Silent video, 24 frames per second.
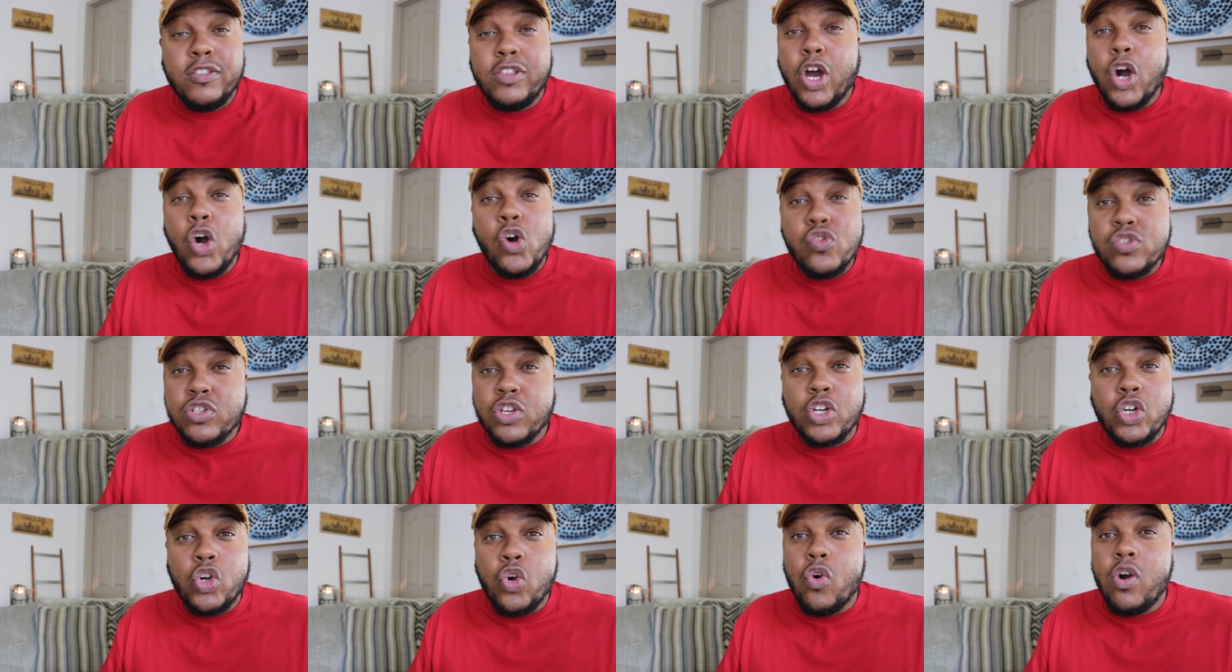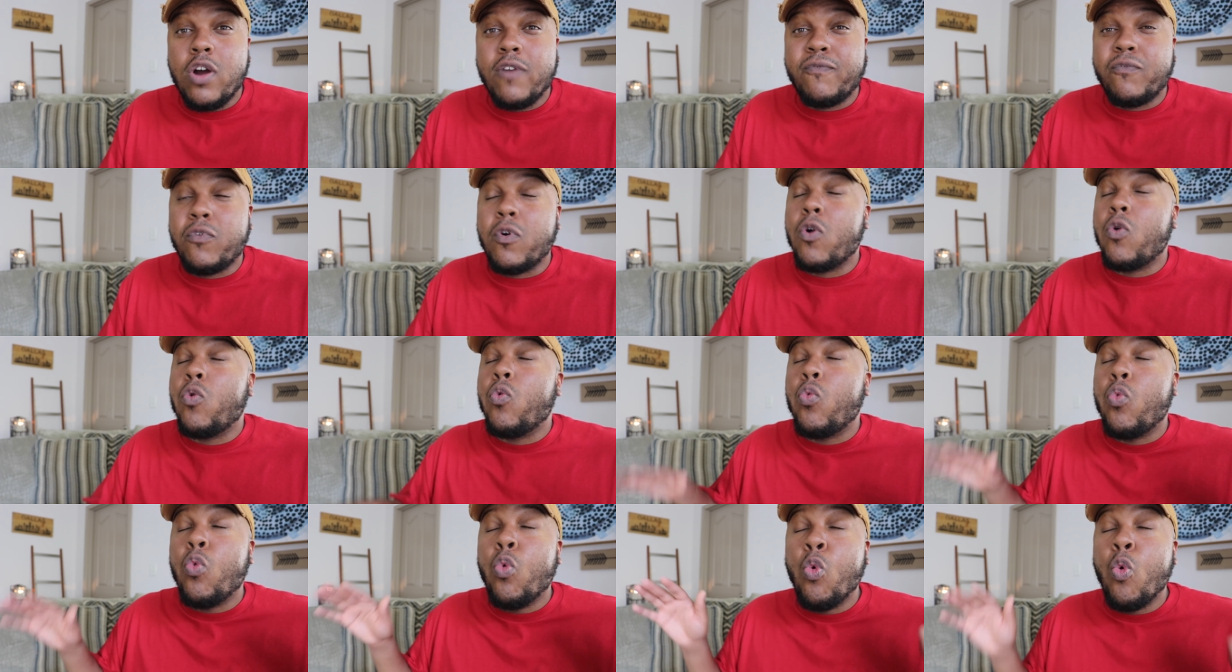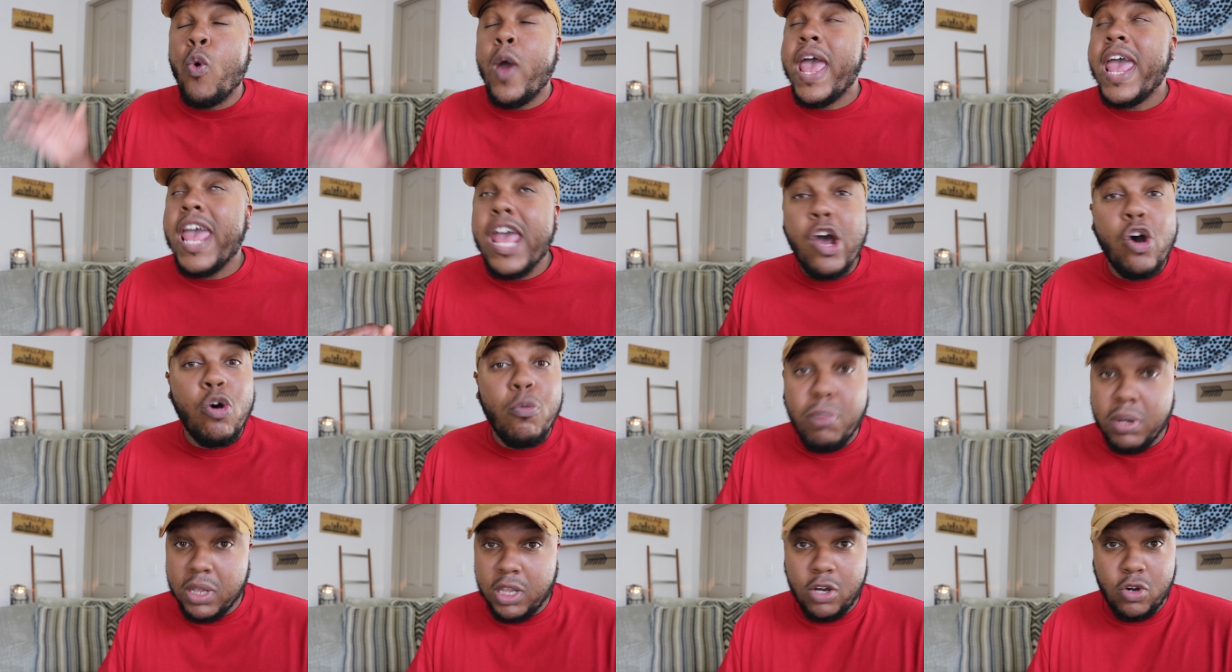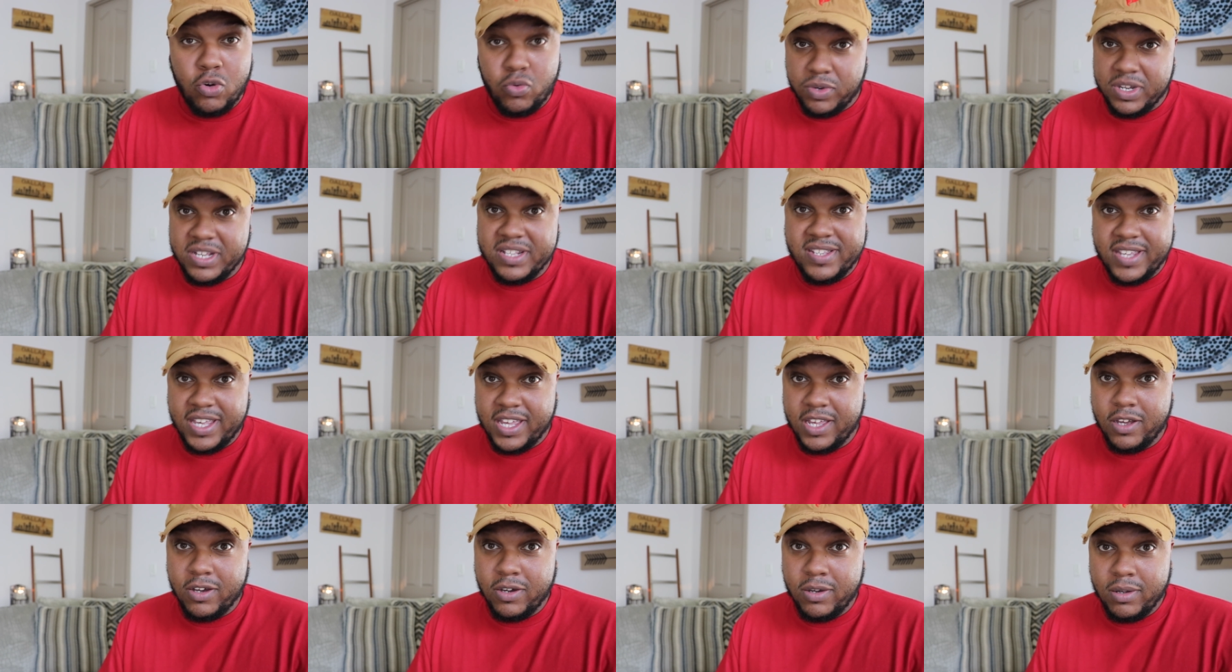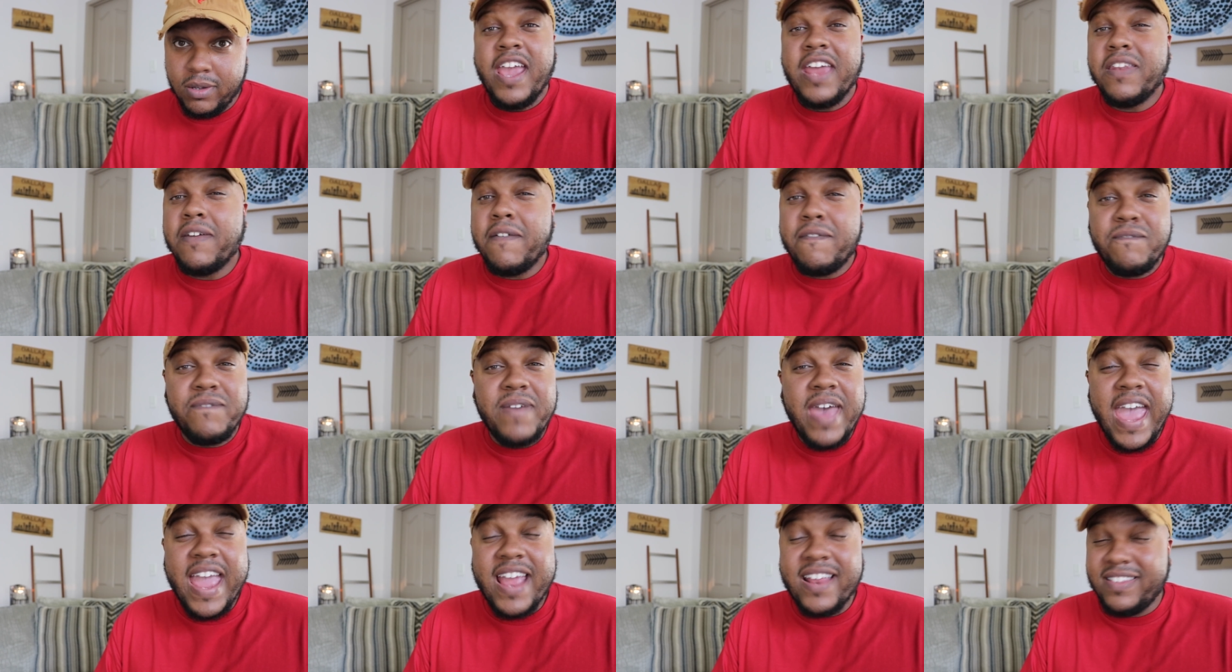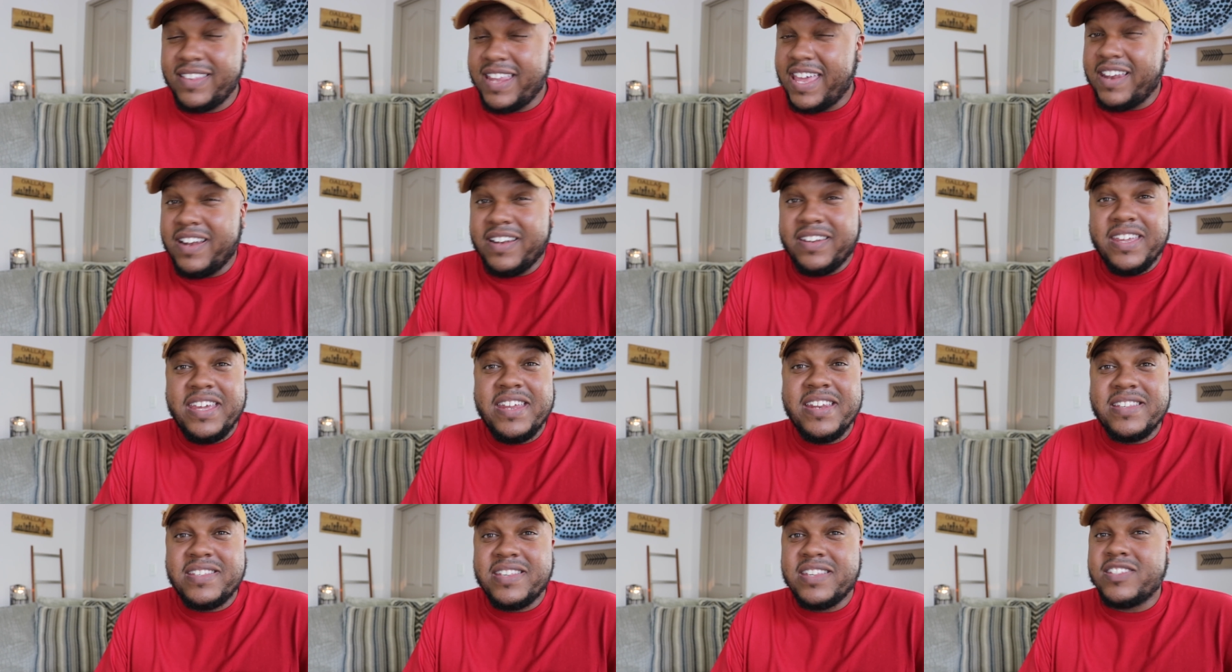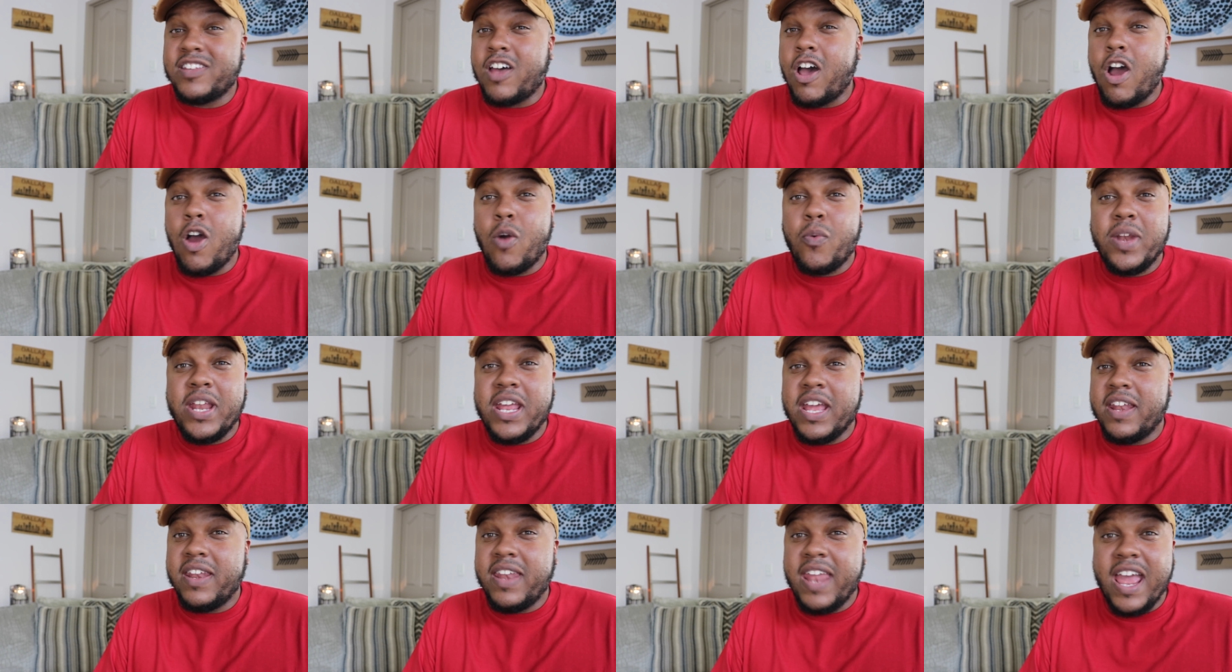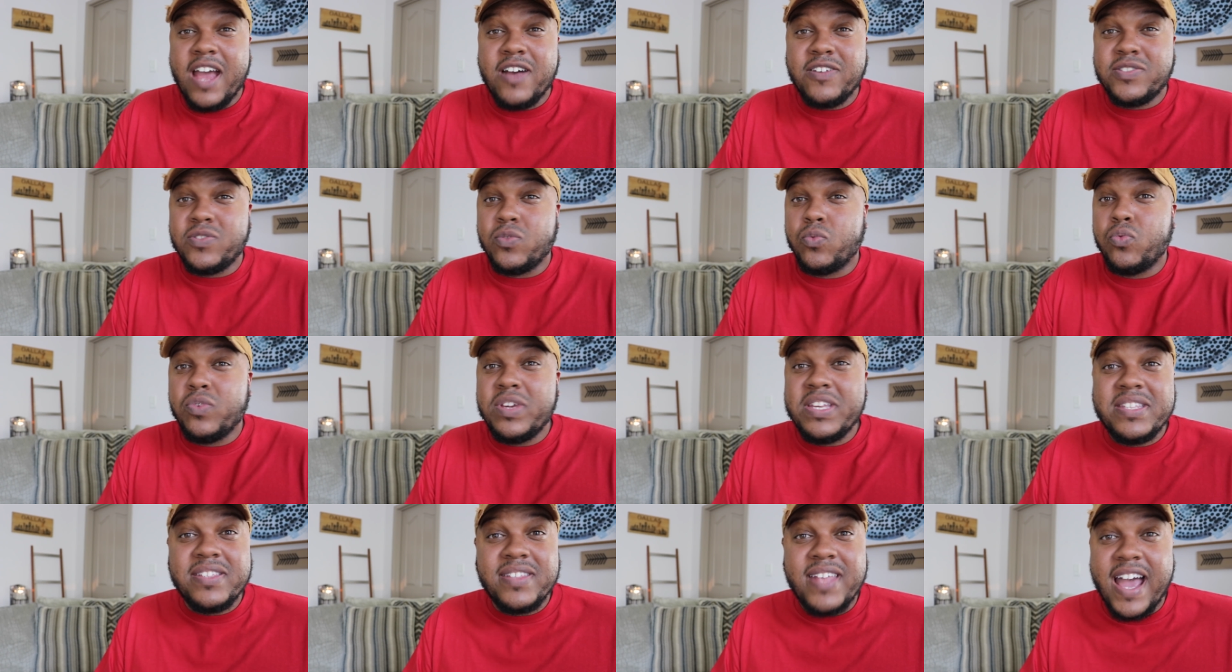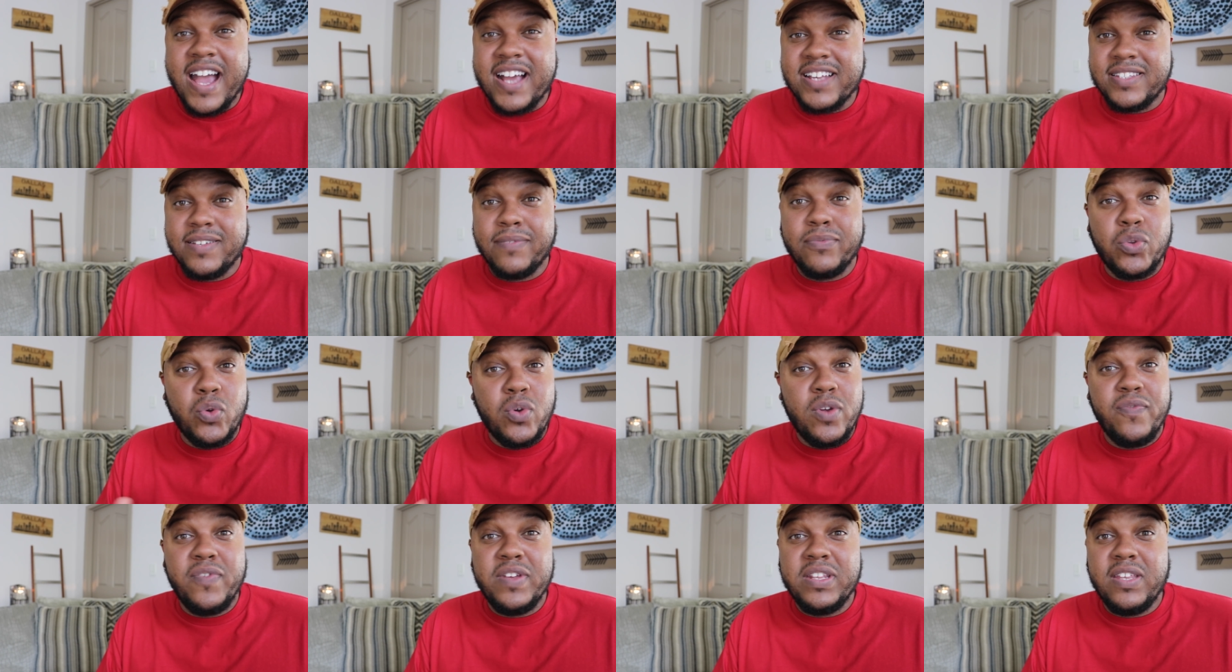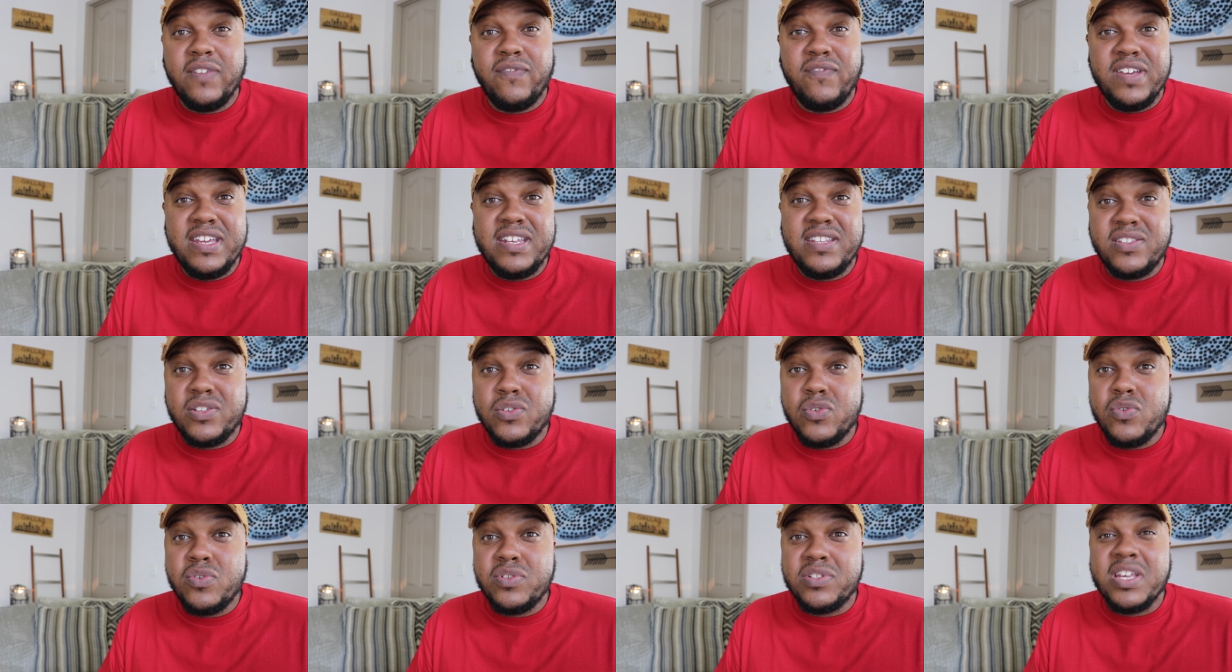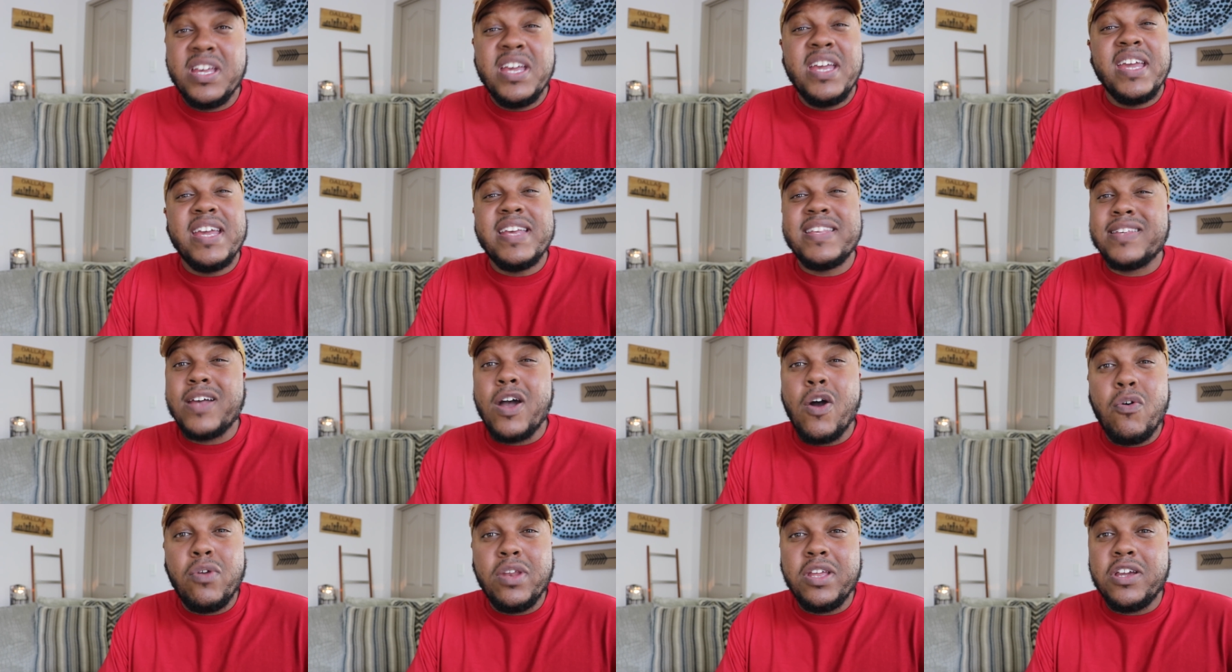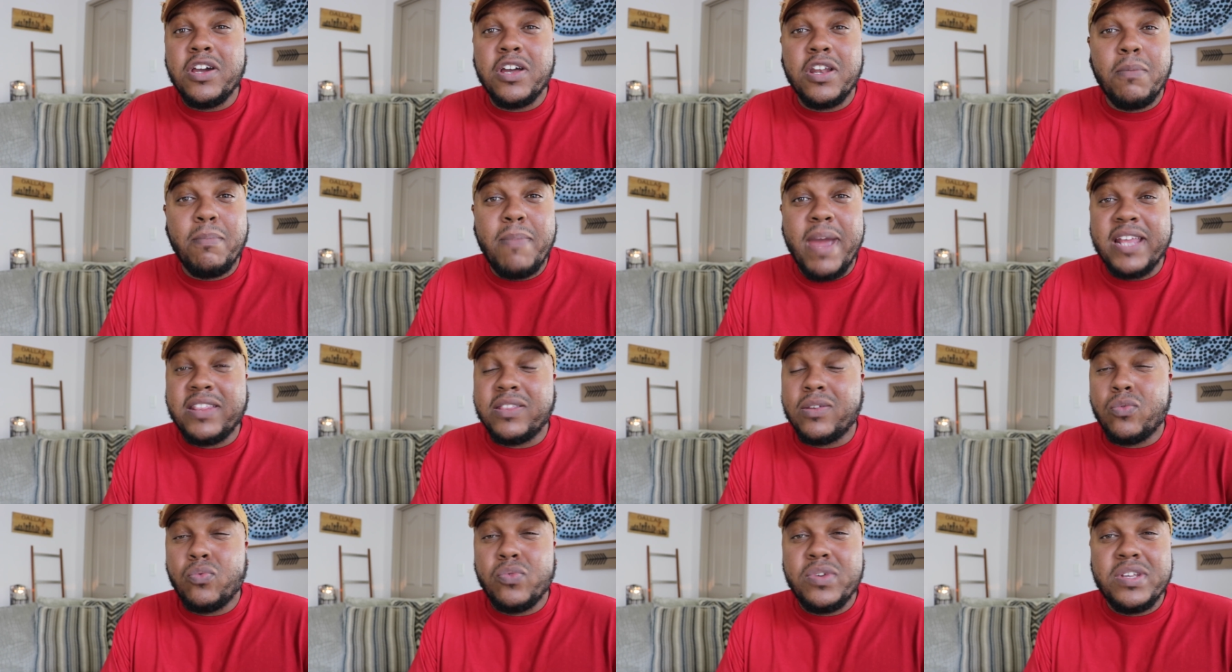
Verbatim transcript: Those are going for well below retail. And the fact that Adidas has already announced restocks of three fifty V twos is only gonna make the